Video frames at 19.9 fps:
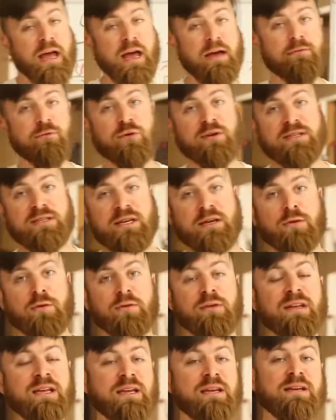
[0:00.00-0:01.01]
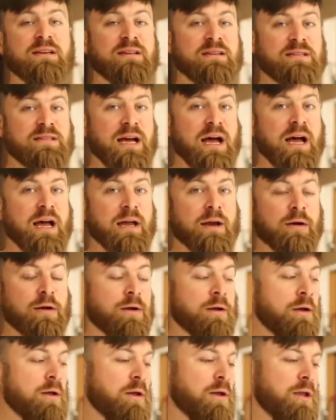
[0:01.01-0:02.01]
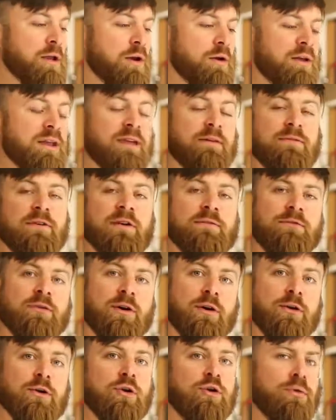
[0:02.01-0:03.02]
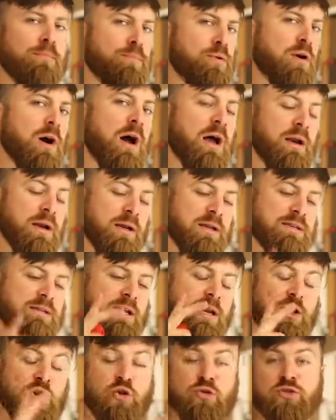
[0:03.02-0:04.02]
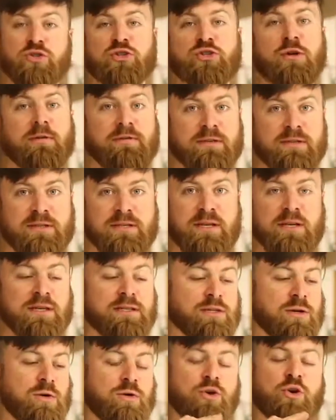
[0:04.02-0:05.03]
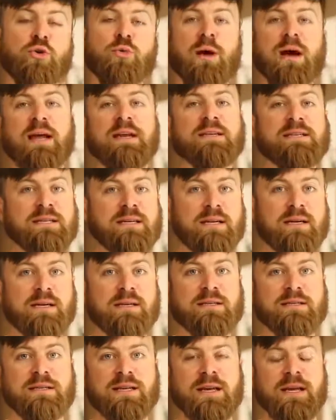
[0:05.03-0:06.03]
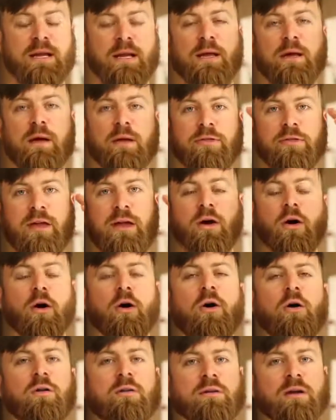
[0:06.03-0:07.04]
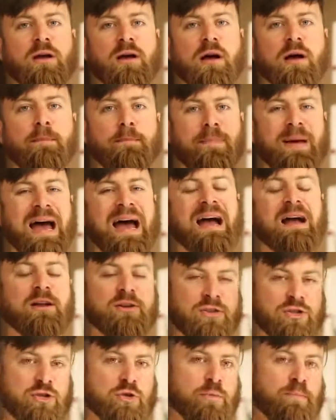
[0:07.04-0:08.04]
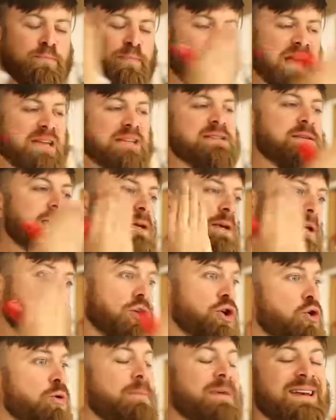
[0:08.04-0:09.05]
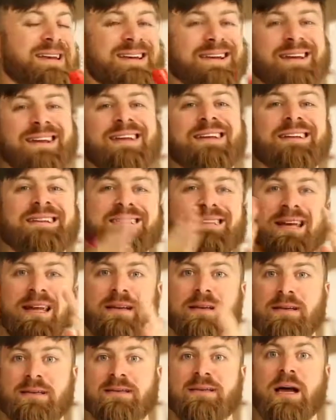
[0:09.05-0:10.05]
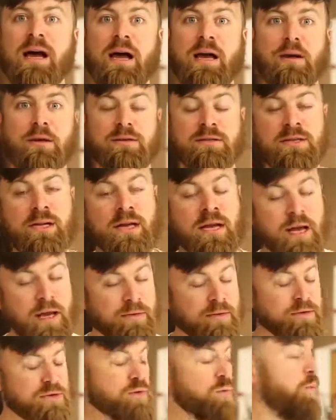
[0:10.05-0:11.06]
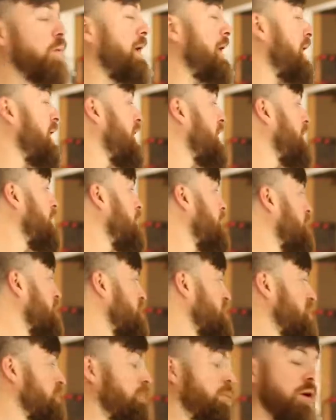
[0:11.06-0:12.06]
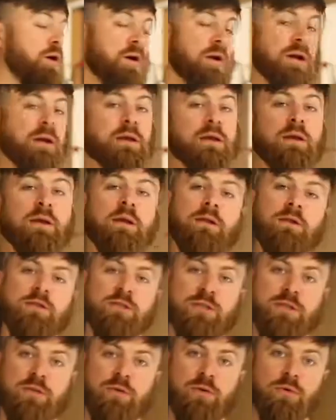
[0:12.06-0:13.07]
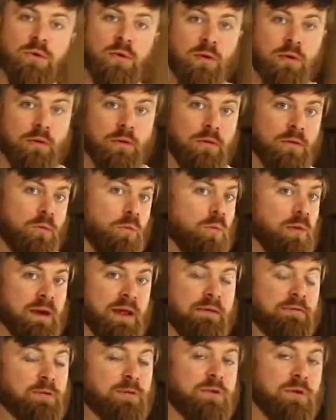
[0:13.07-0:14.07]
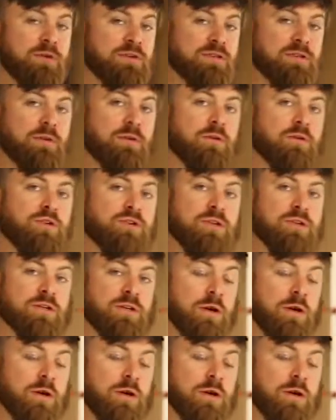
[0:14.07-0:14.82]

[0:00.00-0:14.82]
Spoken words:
Every single need and desire, even if there are new products and new services or new ideas, they all come back to basic human needs and desires. And there's a way to market to whatever those solutions